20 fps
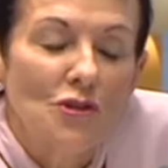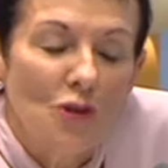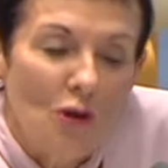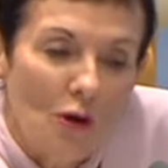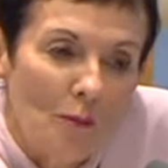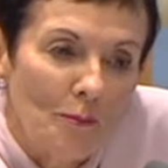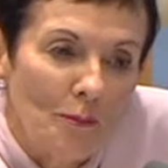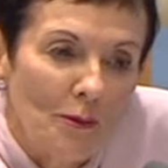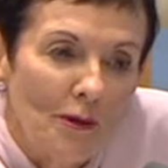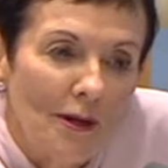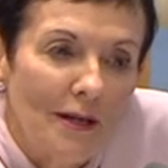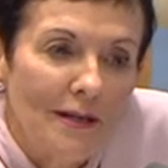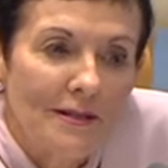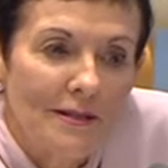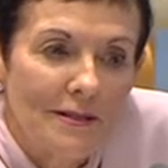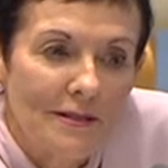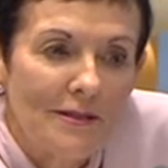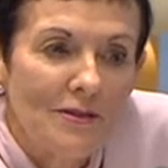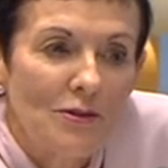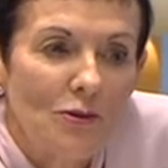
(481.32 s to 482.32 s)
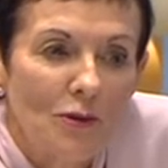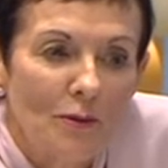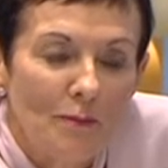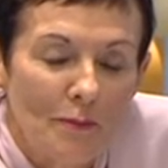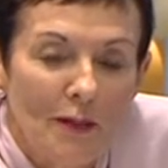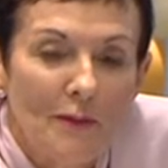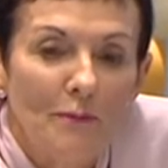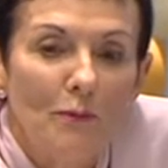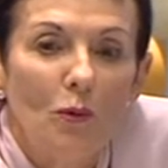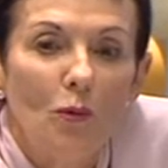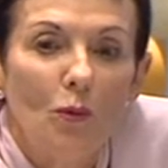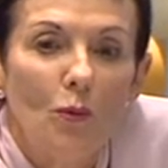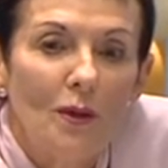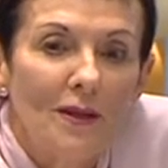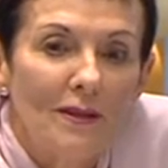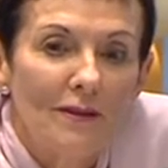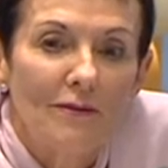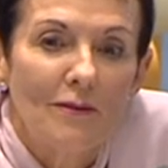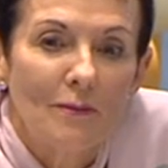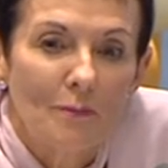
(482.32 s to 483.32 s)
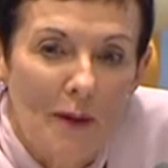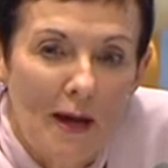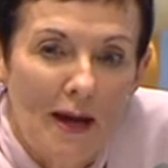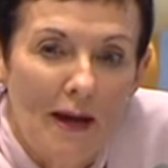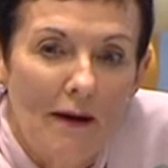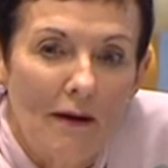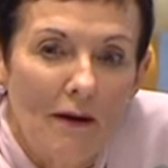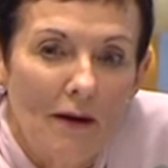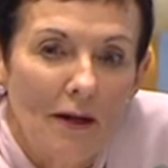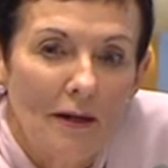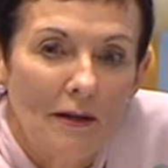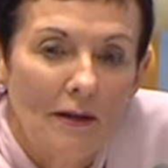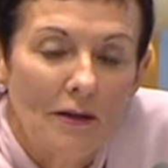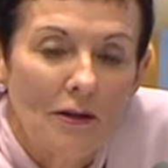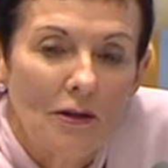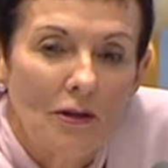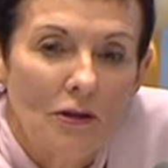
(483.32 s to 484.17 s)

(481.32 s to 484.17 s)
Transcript: operators or the people with the power